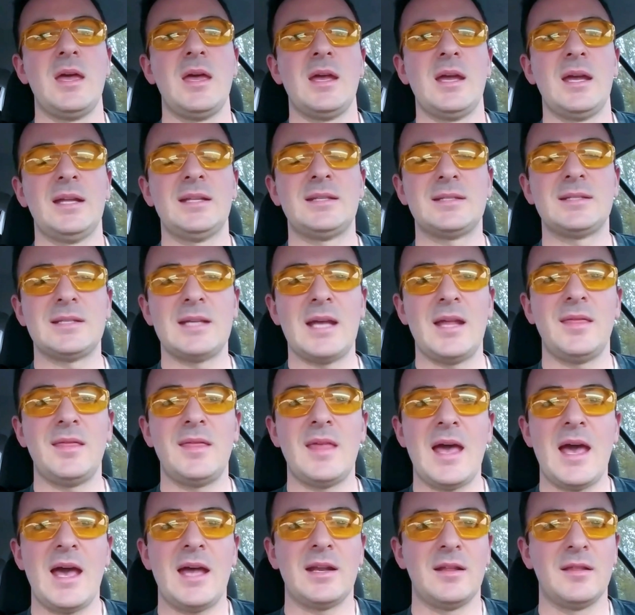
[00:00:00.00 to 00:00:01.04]
It's said
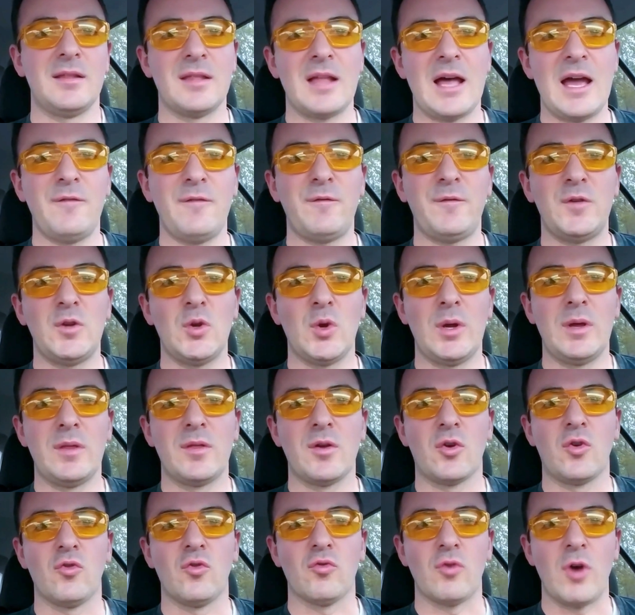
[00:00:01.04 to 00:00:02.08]
that in life you're
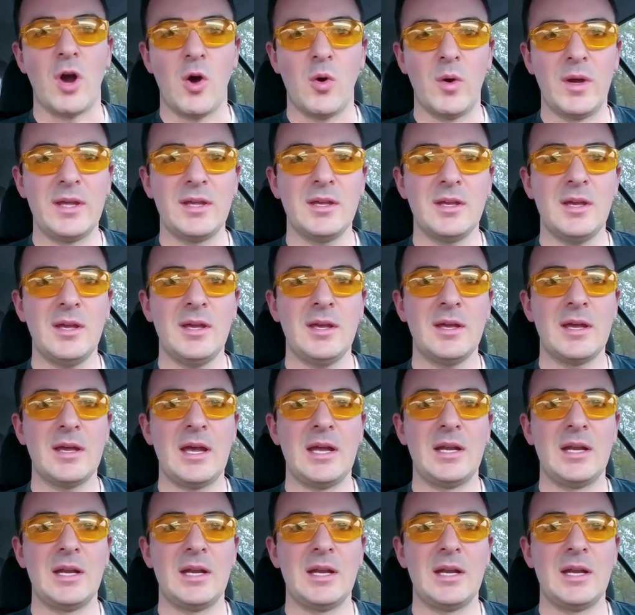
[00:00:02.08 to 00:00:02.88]
either growing